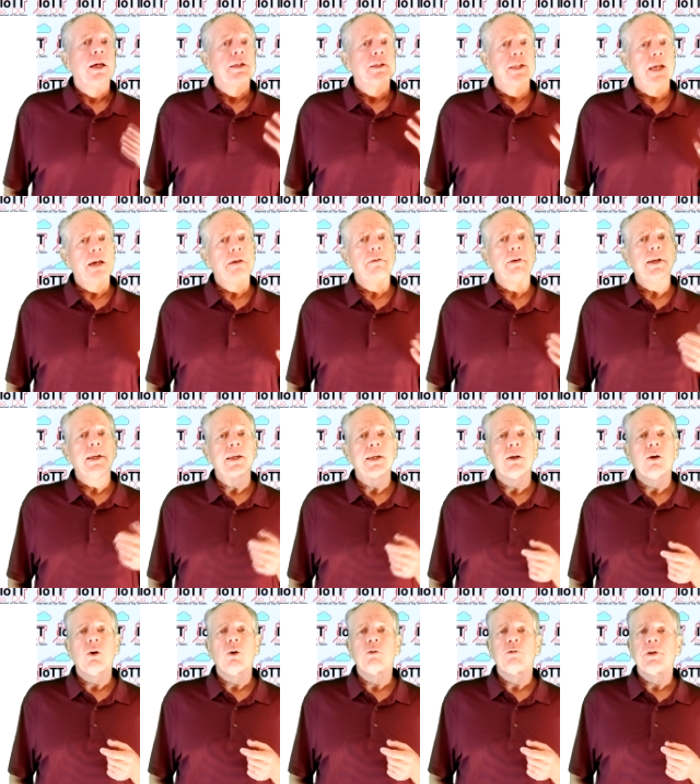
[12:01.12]
Saving the
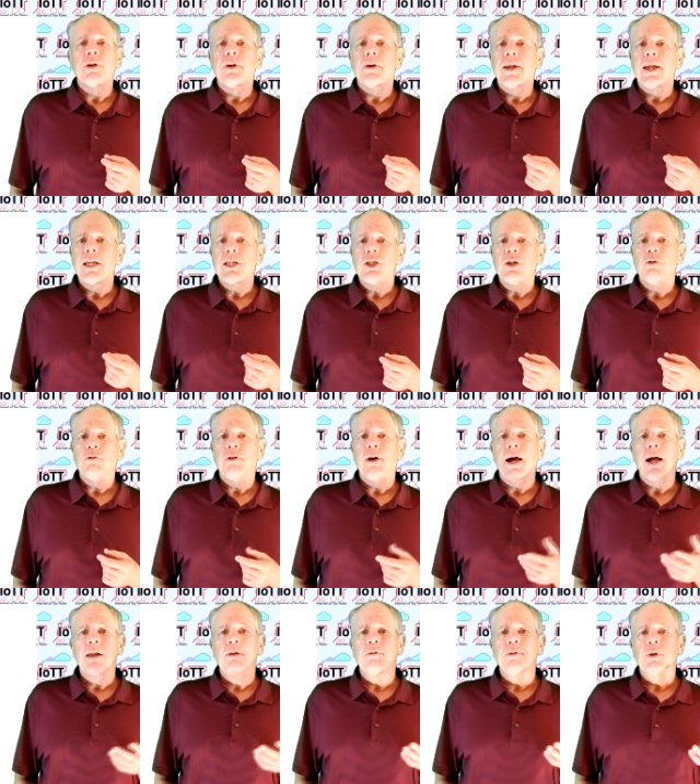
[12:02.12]
configuration
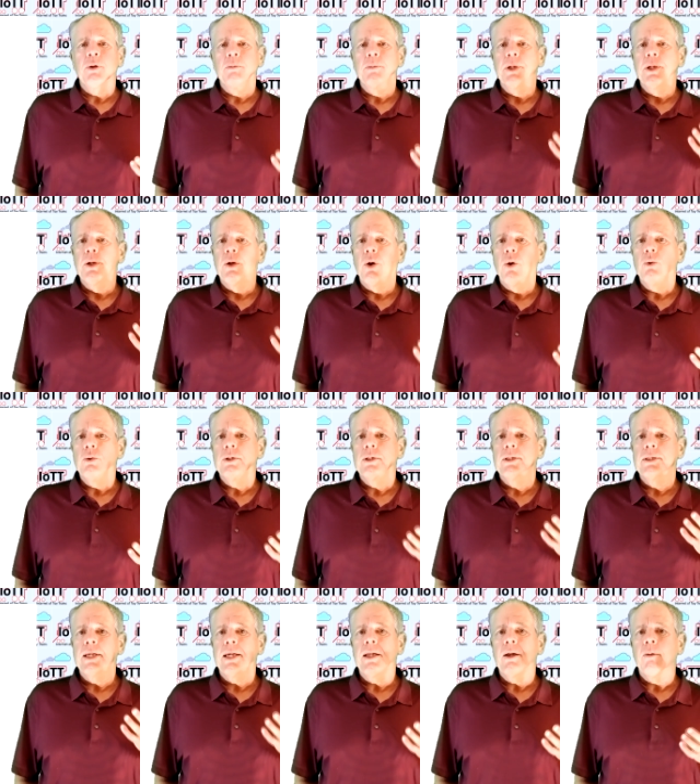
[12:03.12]
file from the node
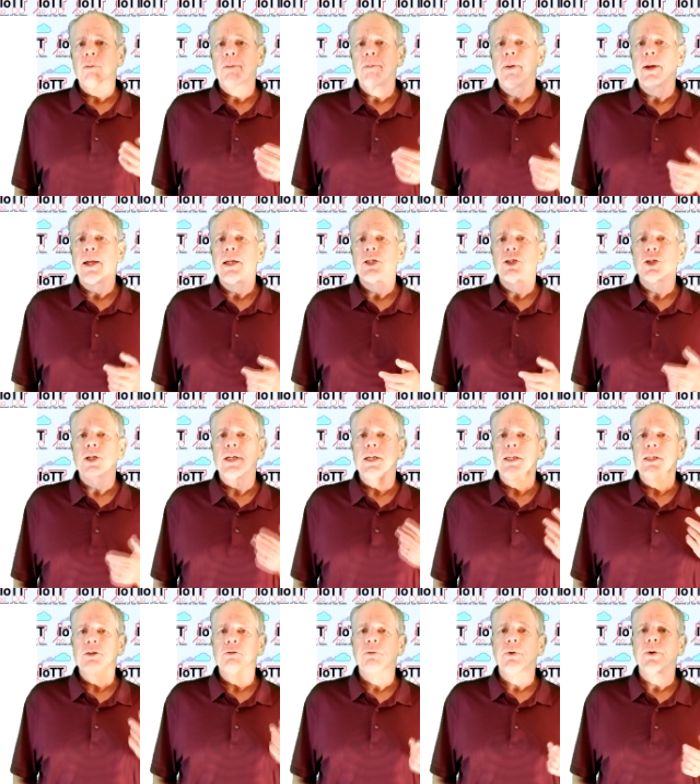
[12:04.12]
setup page
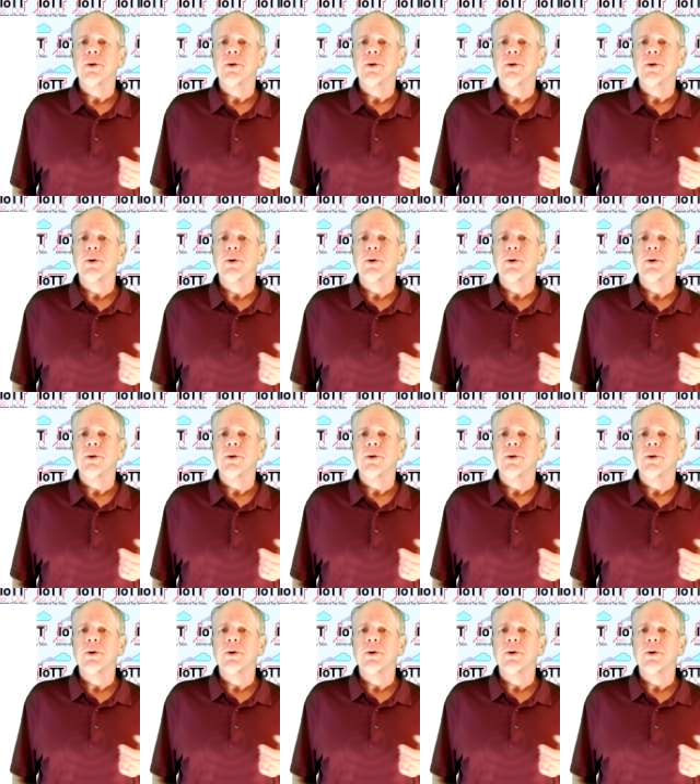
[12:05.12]
is